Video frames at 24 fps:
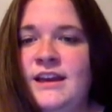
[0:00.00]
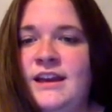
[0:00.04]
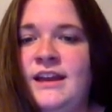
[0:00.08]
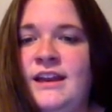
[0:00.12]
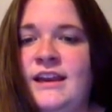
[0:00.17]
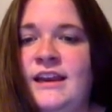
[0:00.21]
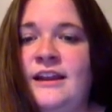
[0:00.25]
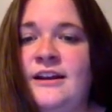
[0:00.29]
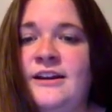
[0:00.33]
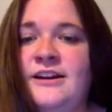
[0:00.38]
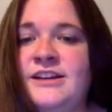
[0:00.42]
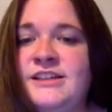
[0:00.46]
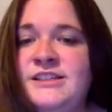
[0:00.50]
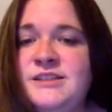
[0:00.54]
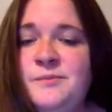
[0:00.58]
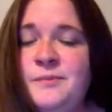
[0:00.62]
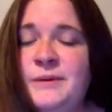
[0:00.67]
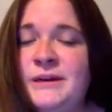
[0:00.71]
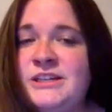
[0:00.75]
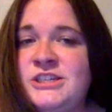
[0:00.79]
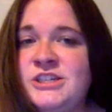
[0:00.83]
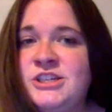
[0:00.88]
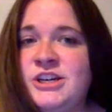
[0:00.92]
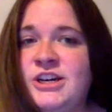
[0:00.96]
Now, here's a
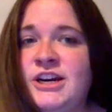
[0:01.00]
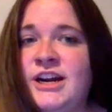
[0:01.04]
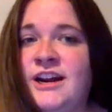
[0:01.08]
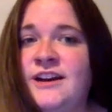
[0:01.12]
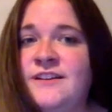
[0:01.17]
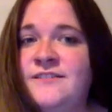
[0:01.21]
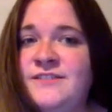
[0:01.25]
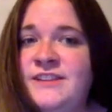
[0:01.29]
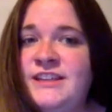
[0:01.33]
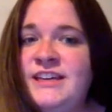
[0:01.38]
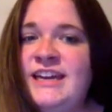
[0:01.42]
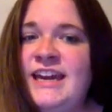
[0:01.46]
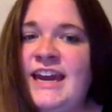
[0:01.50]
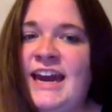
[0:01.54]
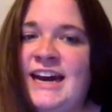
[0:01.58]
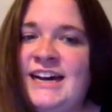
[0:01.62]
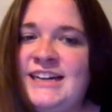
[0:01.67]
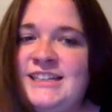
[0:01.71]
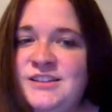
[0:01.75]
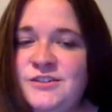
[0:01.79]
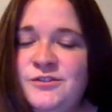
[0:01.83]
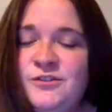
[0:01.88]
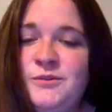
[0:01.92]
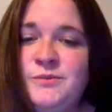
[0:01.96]
picture of the
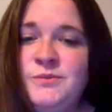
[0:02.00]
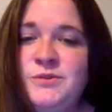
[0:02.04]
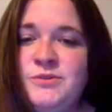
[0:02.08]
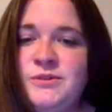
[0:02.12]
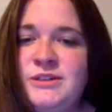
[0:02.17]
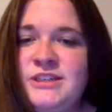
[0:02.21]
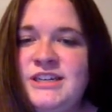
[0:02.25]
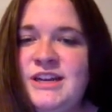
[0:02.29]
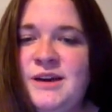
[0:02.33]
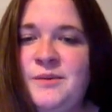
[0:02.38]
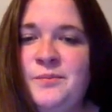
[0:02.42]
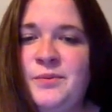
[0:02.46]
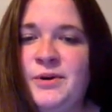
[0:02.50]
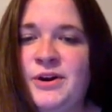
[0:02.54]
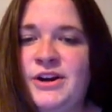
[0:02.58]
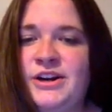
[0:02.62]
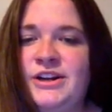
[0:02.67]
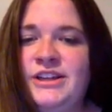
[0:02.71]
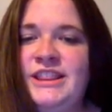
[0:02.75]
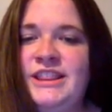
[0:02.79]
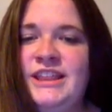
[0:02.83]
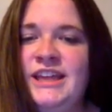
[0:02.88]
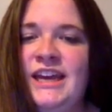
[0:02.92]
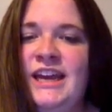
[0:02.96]
cast from Switched at
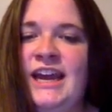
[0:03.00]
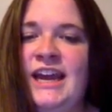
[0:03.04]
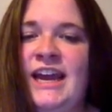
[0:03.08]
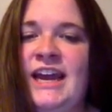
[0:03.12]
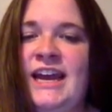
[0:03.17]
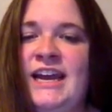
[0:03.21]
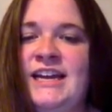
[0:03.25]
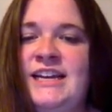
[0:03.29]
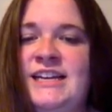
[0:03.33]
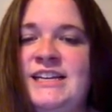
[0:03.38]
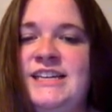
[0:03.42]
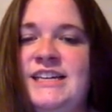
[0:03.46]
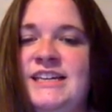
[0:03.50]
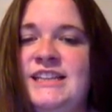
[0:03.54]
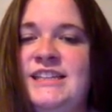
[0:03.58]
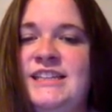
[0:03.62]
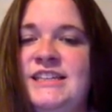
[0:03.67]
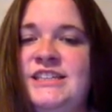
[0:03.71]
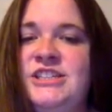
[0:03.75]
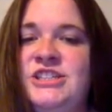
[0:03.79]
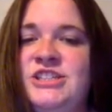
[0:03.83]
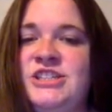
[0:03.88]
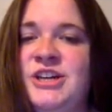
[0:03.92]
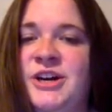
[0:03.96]
Birth, and this
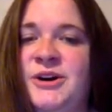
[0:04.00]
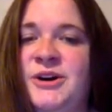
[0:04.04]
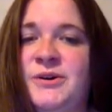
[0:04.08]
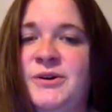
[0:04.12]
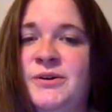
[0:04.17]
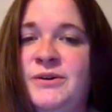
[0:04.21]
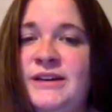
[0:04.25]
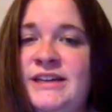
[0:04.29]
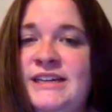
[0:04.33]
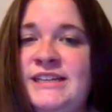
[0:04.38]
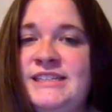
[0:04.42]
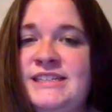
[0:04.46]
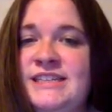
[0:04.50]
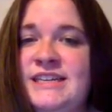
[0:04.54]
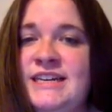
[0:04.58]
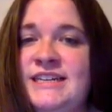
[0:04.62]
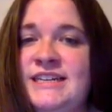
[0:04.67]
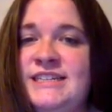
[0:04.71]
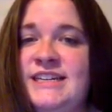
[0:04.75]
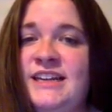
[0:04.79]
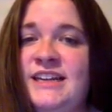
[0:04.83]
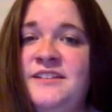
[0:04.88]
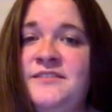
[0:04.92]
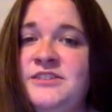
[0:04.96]
show is a
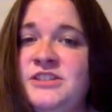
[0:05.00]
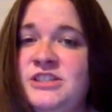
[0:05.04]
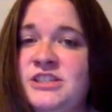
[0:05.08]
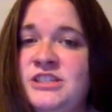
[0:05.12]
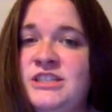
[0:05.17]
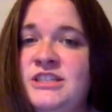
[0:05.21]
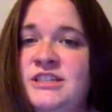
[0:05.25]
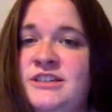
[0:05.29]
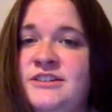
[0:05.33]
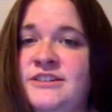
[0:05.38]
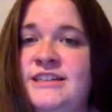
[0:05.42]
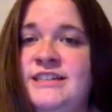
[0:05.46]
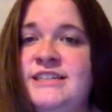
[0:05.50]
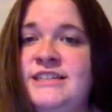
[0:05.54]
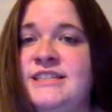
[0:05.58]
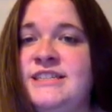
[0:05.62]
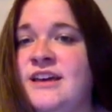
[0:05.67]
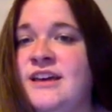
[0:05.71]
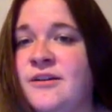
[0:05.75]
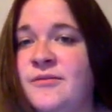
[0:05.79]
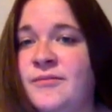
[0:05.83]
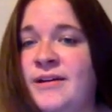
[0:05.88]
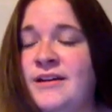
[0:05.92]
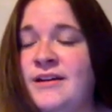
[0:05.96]
television series
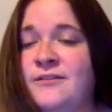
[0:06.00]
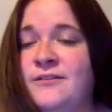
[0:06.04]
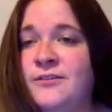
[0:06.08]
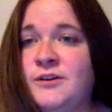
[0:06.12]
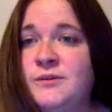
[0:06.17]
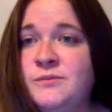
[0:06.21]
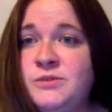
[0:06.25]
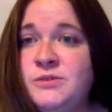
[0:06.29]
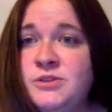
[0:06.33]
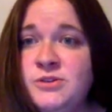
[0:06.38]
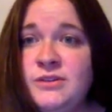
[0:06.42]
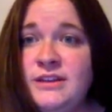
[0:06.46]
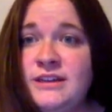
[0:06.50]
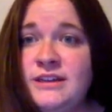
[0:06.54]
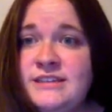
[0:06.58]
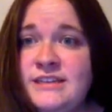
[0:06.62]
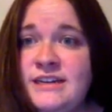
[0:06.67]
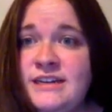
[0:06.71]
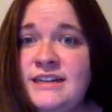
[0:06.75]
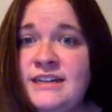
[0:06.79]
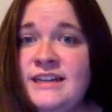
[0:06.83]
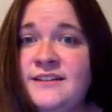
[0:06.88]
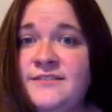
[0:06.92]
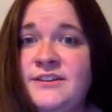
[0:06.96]
that ran from
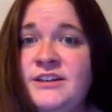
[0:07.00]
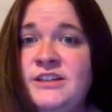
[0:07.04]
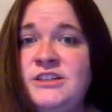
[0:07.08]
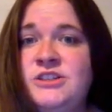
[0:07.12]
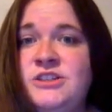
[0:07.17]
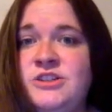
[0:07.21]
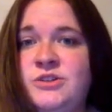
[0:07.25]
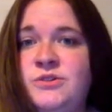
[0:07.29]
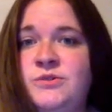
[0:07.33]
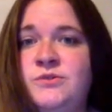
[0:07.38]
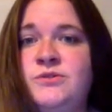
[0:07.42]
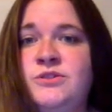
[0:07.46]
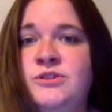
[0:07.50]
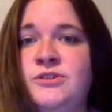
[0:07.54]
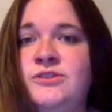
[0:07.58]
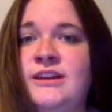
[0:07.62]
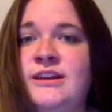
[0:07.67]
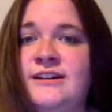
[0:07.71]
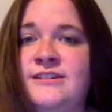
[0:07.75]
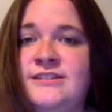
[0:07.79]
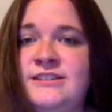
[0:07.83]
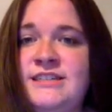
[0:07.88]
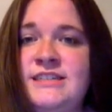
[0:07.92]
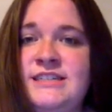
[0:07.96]
2011 to
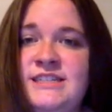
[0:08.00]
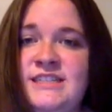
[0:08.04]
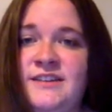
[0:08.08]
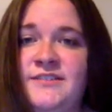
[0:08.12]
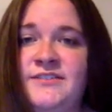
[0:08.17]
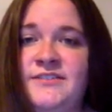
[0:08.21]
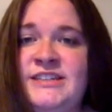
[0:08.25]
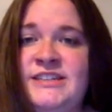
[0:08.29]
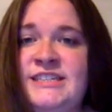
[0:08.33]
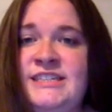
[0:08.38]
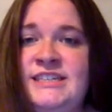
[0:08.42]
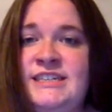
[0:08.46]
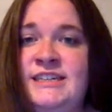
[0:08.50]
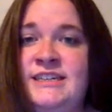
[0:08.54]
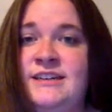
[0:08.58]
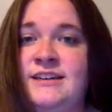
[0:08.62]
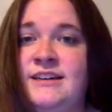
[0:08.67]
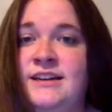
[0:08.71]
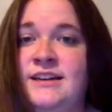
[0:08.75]
2017.